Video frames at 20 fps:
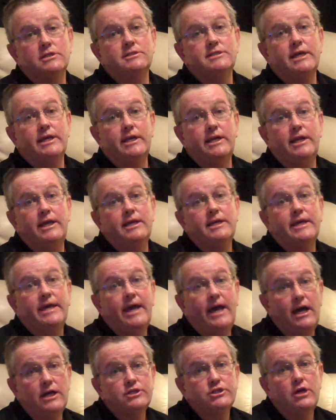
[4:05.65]
the day-to-day
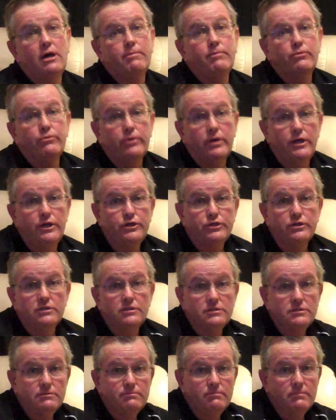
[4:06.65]
cash
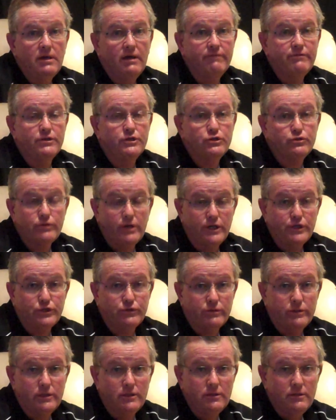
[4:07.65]
operations of the
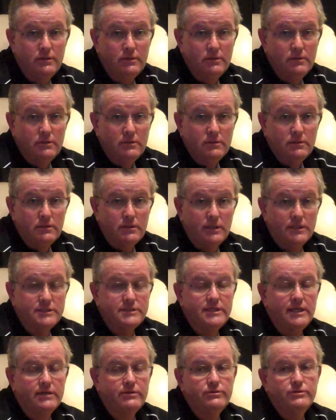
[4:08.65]
Treasury and
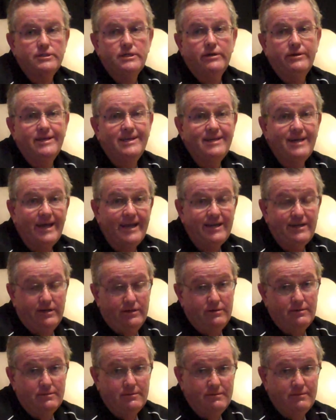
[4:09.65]
Secretary
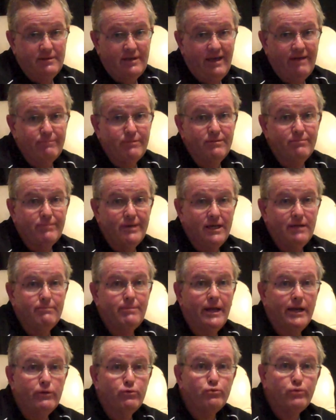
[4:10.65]
Geithner have been made
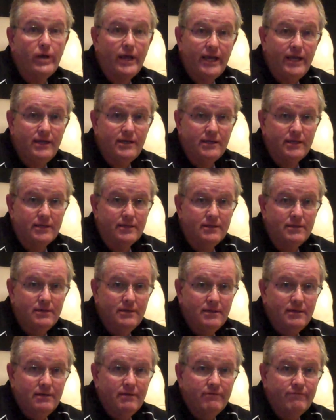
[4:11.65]
by raiding
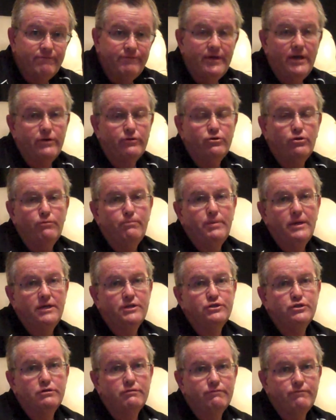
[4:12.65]
federal
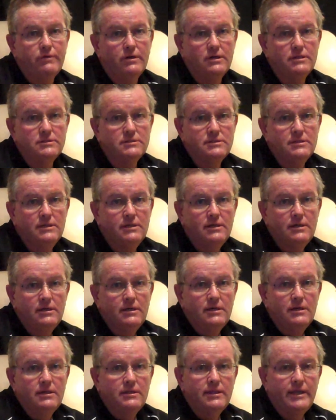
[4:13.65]
pension funds?
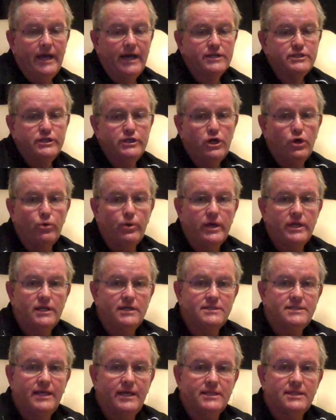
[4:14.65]
They actually go in
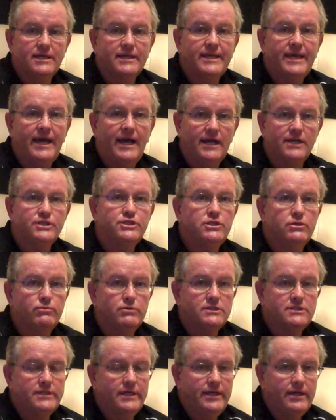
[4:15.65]
and take the cash that
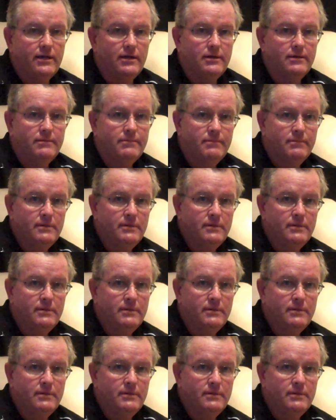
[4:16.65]
was there,